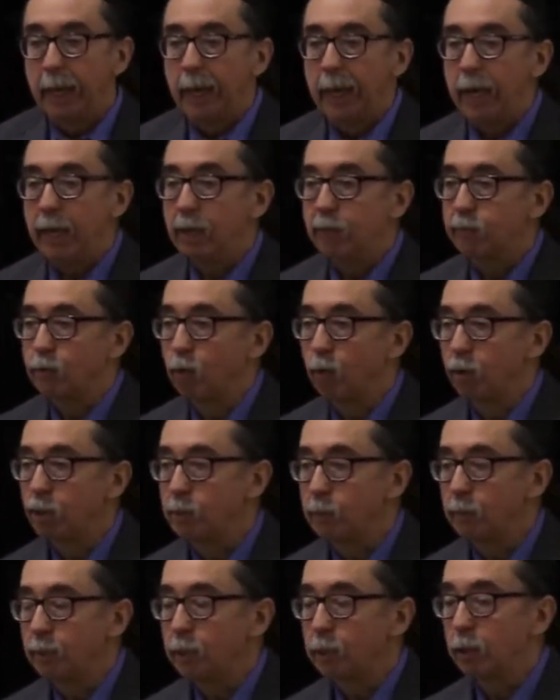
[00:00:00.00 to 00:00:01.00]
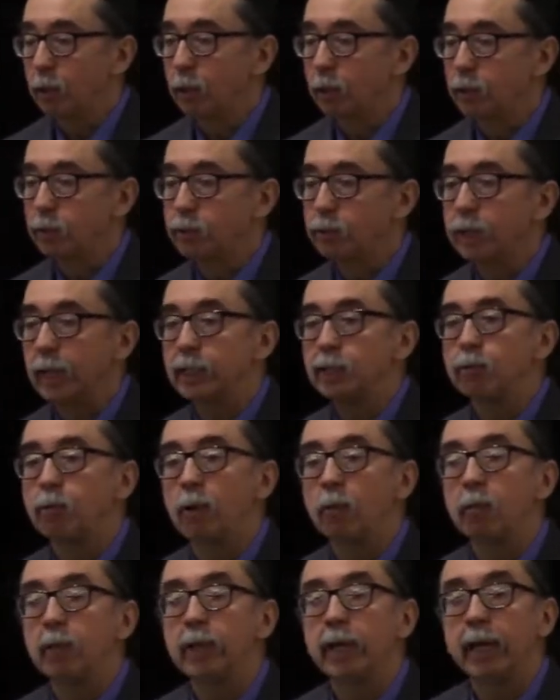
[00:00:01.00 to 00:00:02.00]
And of course, because that's
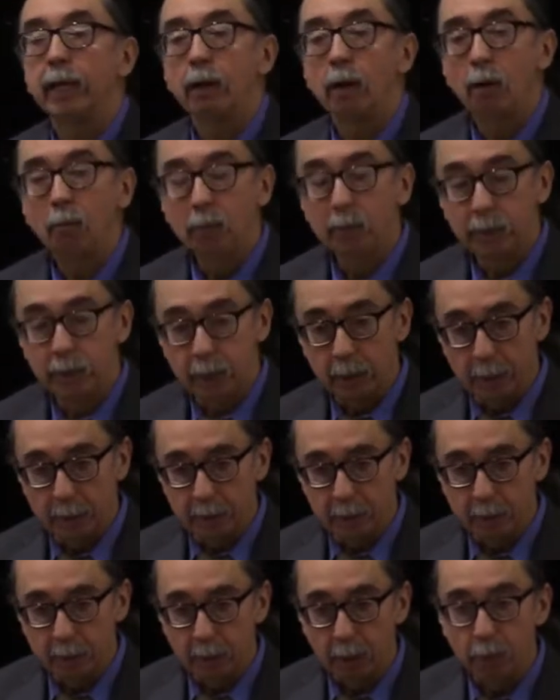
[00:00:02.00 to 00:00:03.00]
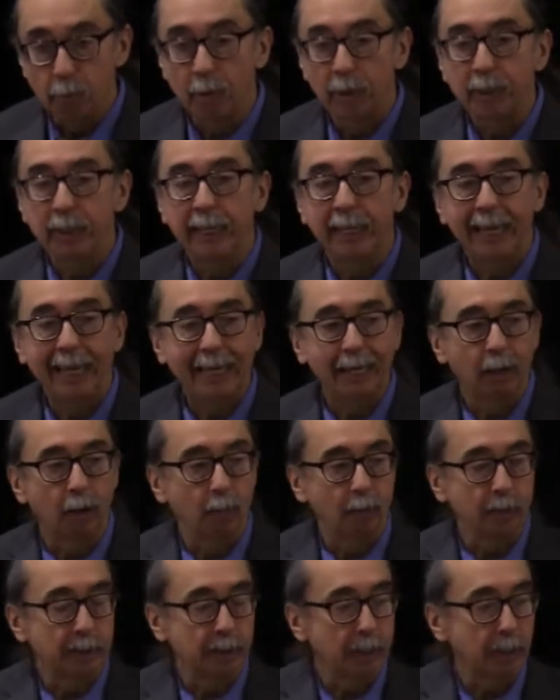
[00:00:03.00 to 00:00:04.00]
what we had always done, or what they had
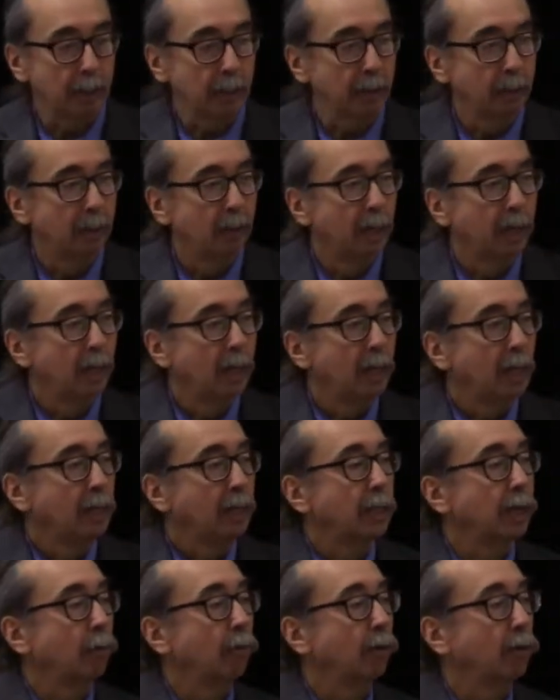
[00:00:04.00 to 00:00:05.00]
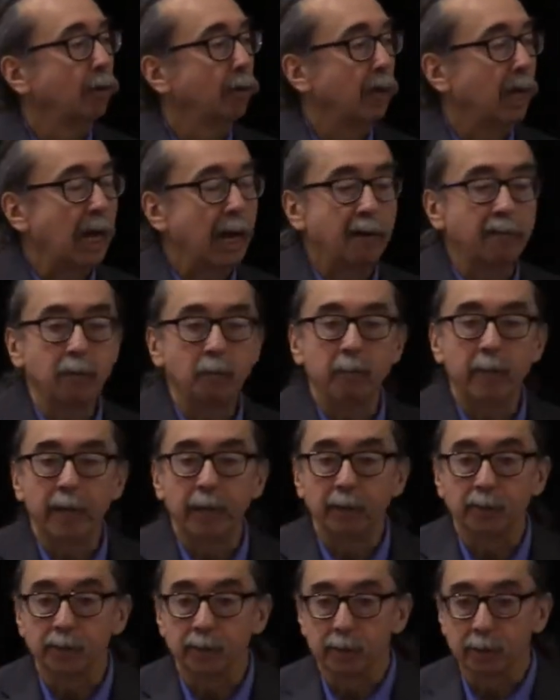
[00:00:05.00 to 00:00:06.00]
always done, they were going to have the
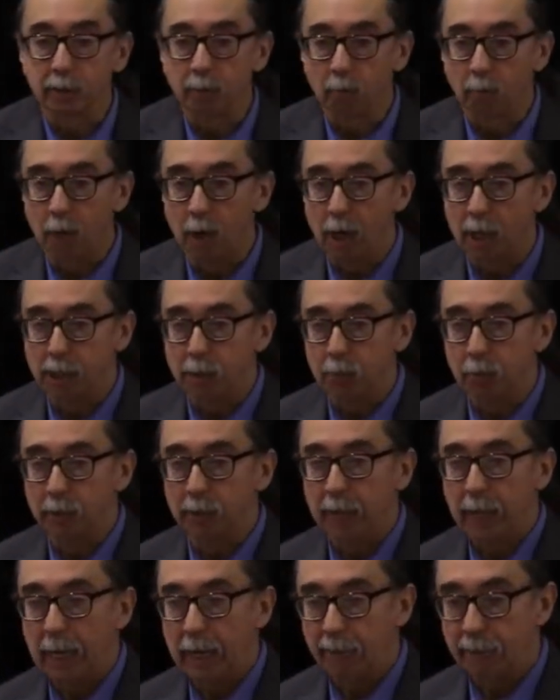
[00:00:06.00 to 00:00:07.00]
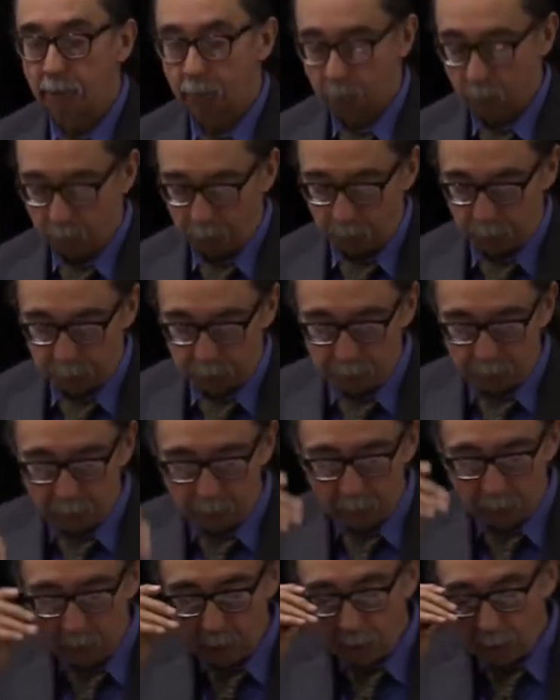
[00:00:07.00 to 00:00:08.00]
medicine to wash with afterwards.
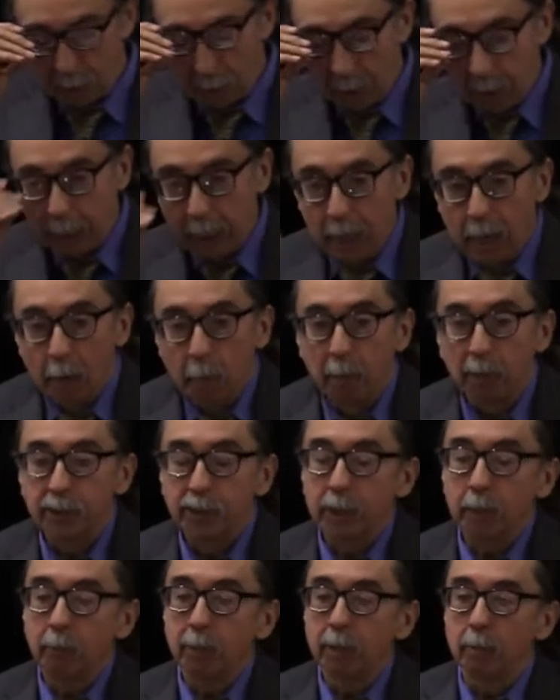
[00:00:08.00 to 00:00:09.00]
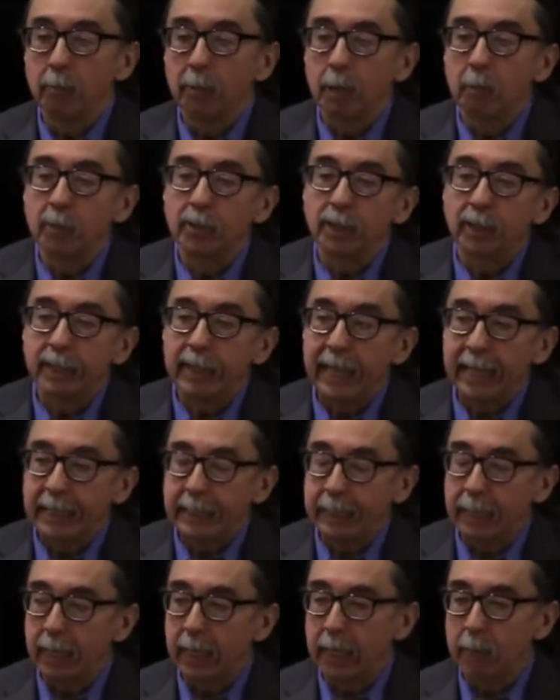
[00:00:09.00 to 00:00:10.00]
But some of the members at
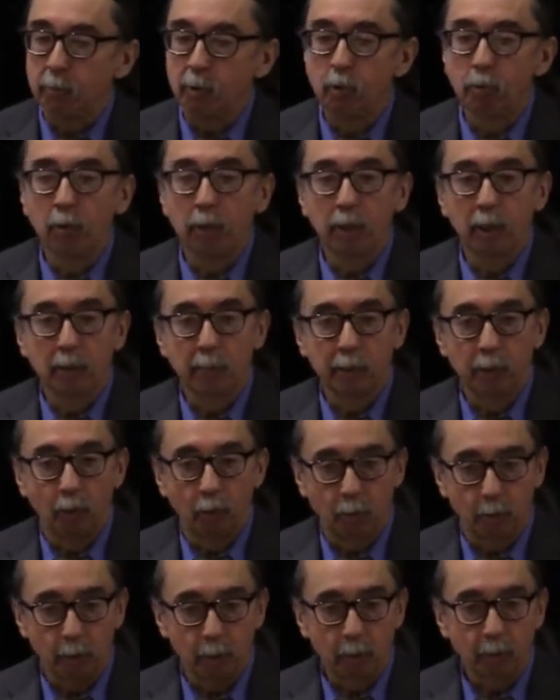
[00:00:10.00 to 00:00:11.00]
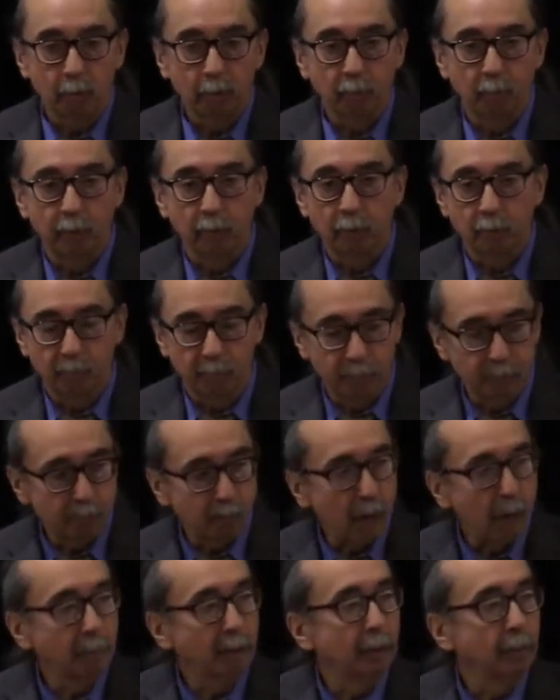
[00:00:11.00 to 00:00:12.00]
that time, who were a little bit older, were
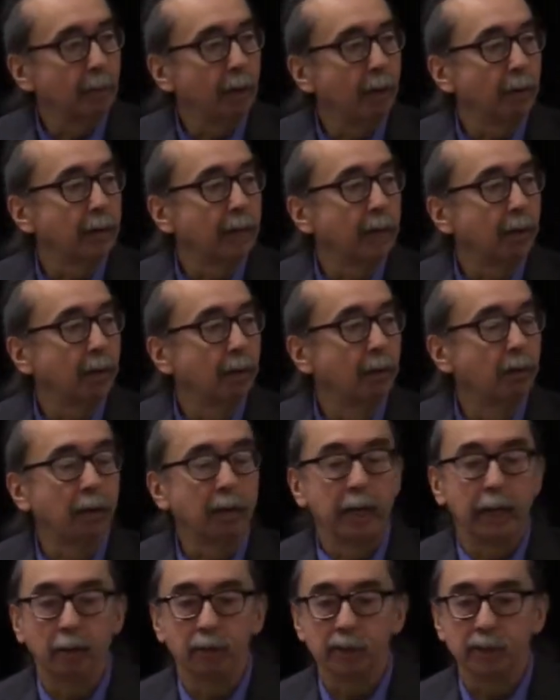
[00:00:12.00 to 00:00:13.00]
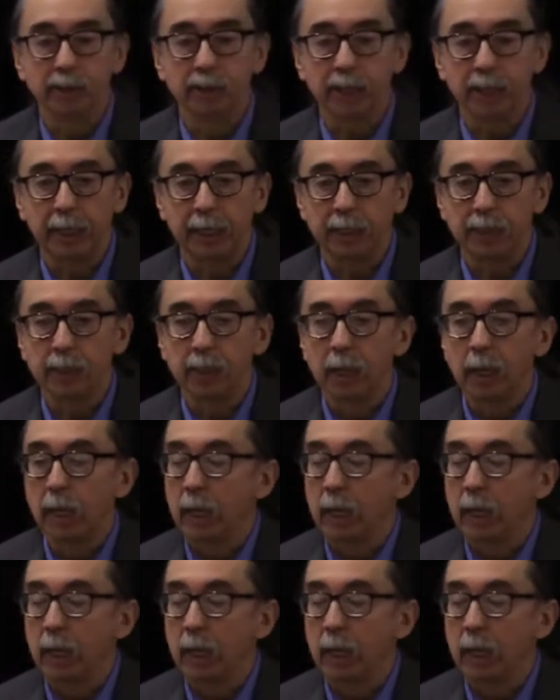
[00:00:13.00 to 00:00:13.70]
probably about Uncle Harrison's age,